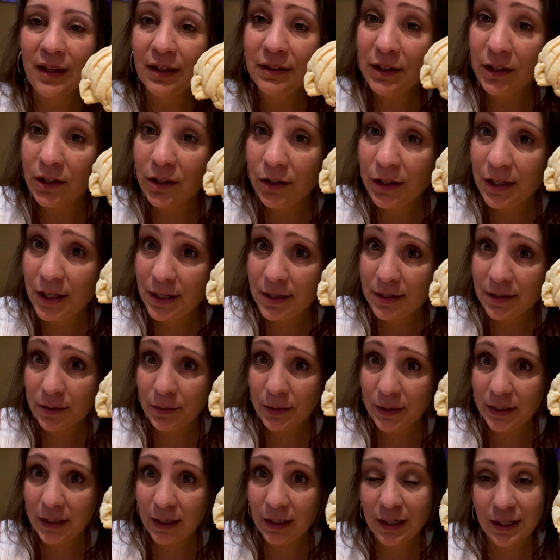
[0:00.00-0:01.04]
The cookie is the
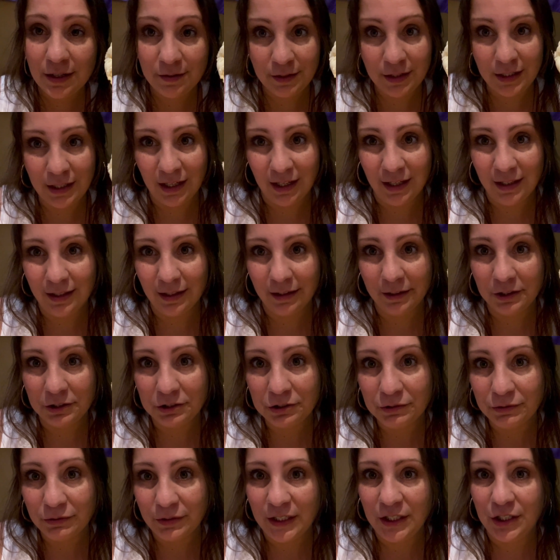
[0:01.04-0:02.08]
one that gives it the
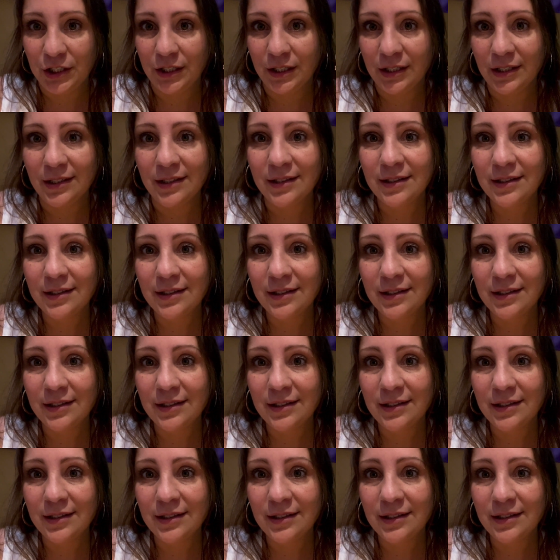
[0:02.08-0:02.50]
little ridges.